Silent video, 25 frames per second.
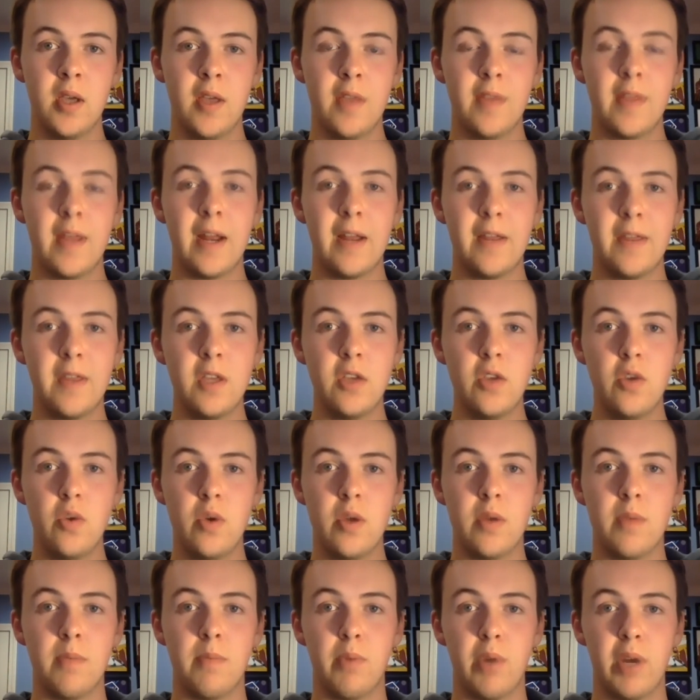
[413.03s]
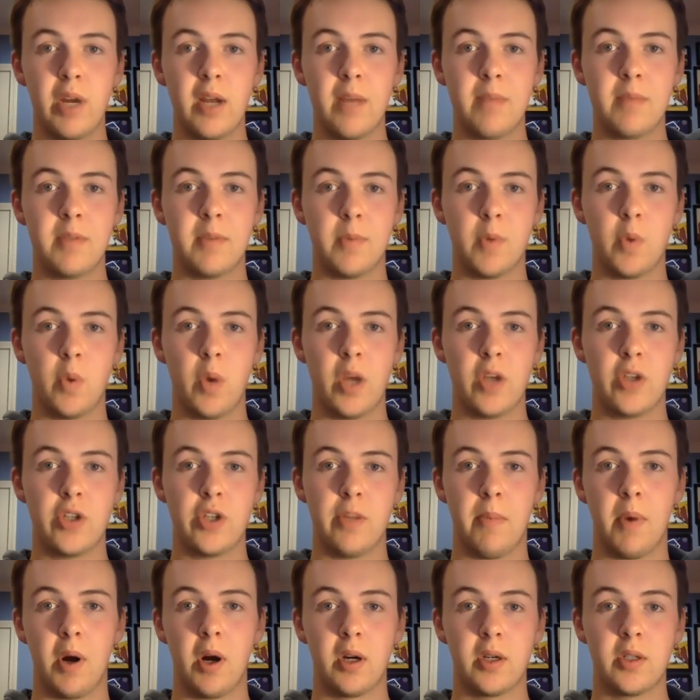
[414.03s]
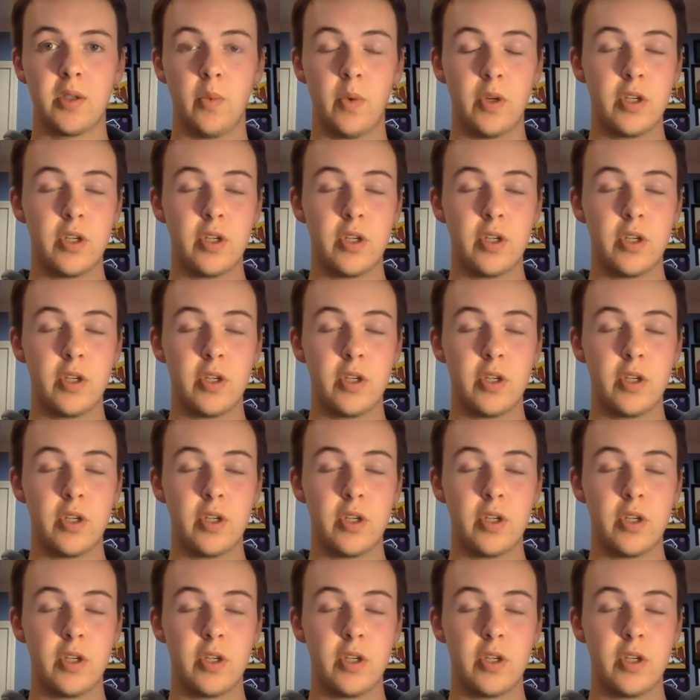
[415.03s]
then I think you can bring up some question marks,